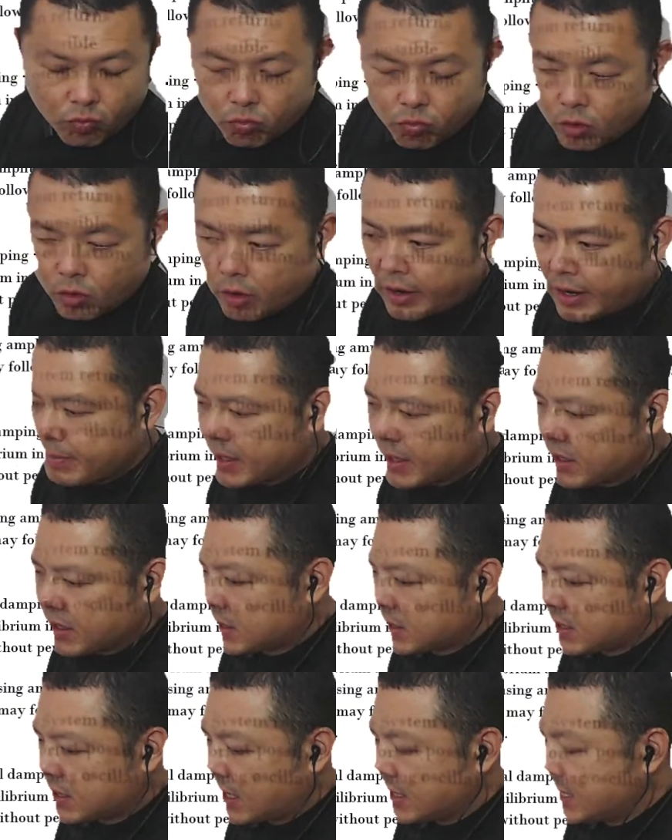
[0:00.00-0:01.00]
right? Because
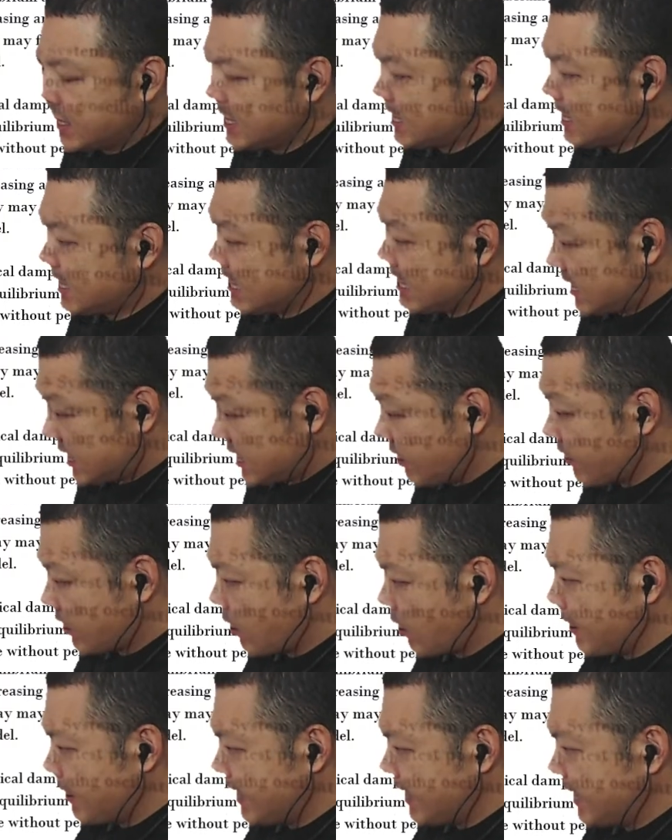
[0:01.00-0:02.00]
this is a
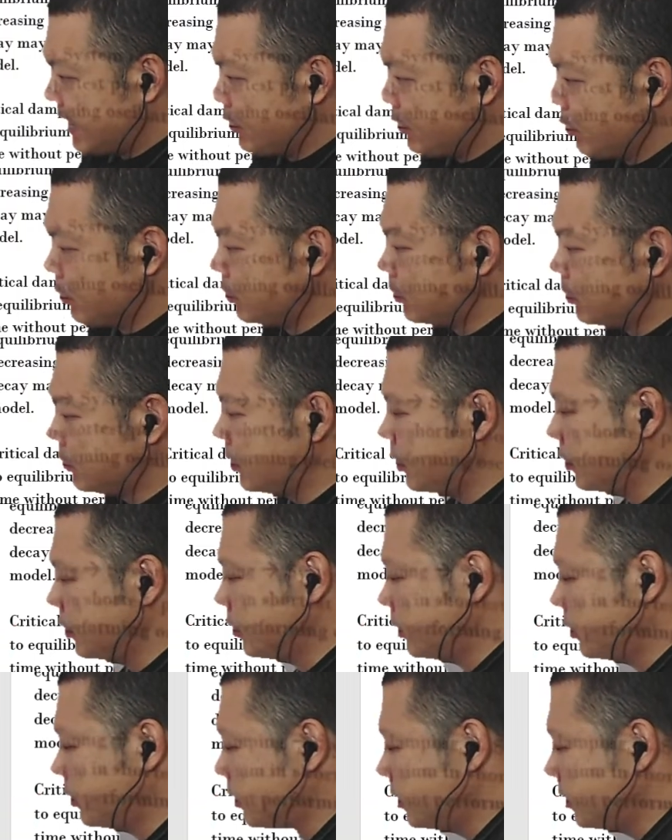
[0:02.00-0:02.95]
completely new